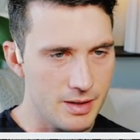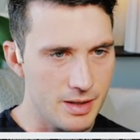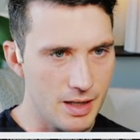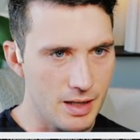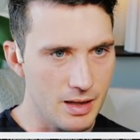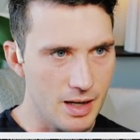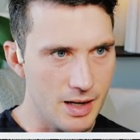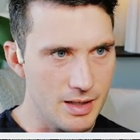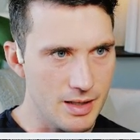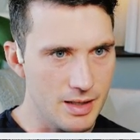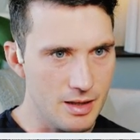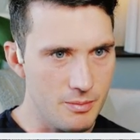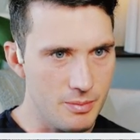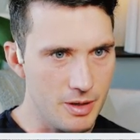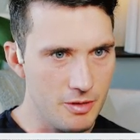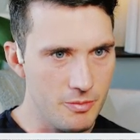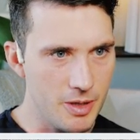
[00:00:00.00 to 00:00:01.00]
Let Cline see the
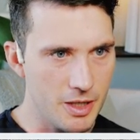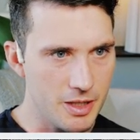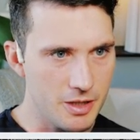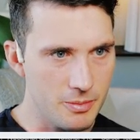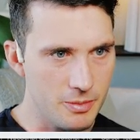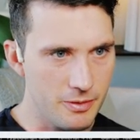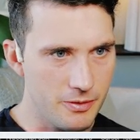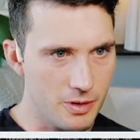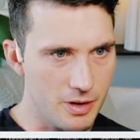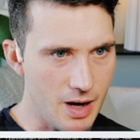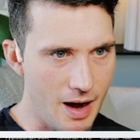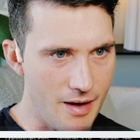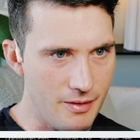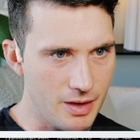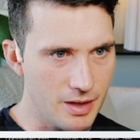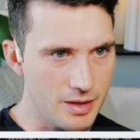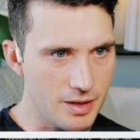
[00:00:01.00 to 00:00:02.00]
big picture before
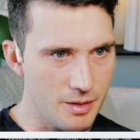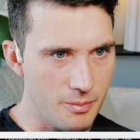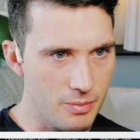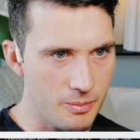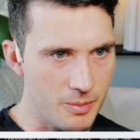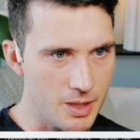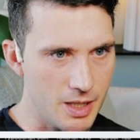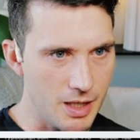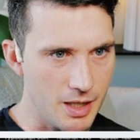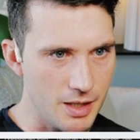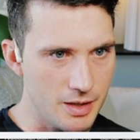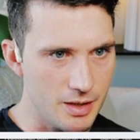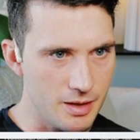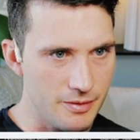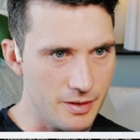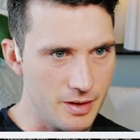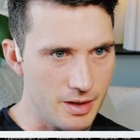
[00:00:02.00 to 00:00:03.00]
diving into your implementation.
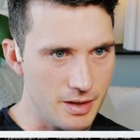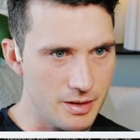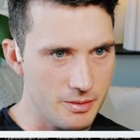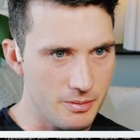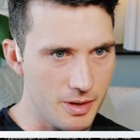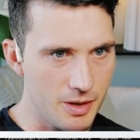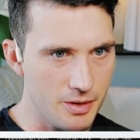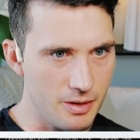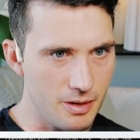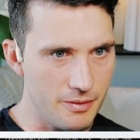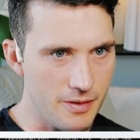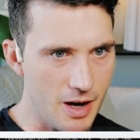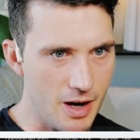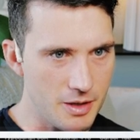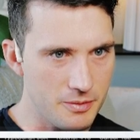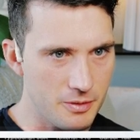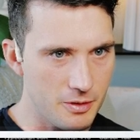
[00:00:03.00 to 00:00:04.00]
If it needs to read 30
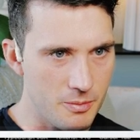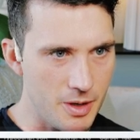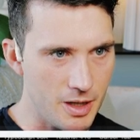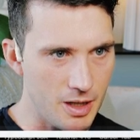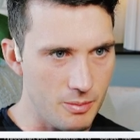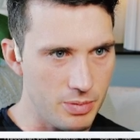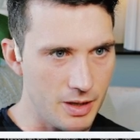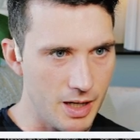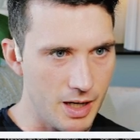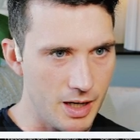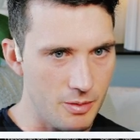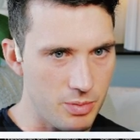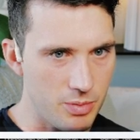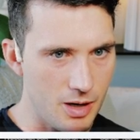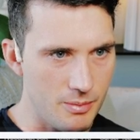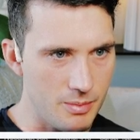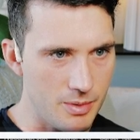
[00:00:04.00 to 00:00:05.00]
files before making a plan, your
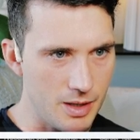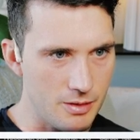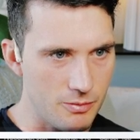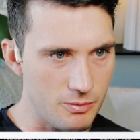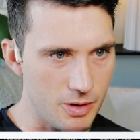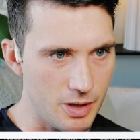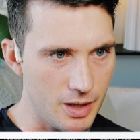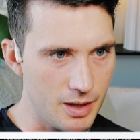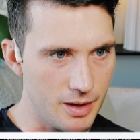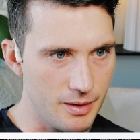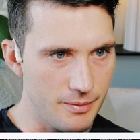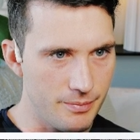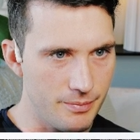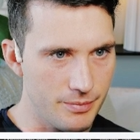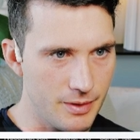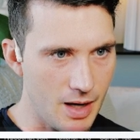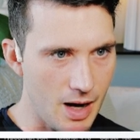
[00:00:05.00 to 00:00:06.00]
prompt needs work.
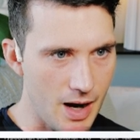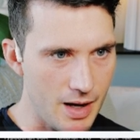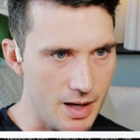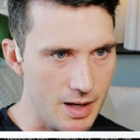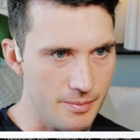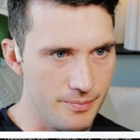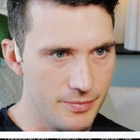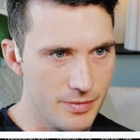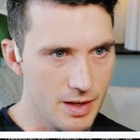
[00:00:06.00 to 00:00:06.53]
Got it.